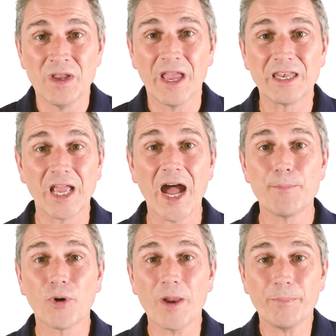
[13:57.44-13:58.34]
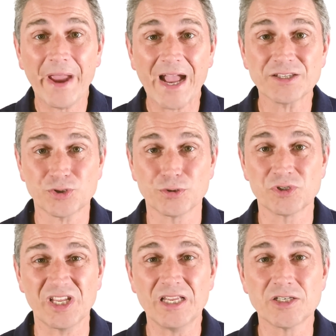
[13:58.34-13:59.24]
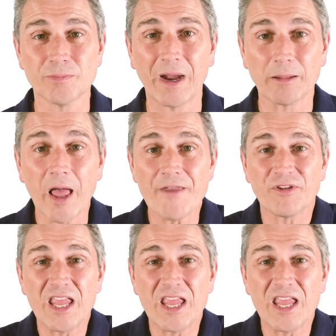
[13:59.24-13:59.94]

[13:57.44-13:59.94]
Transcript: And God brought pastors into my life,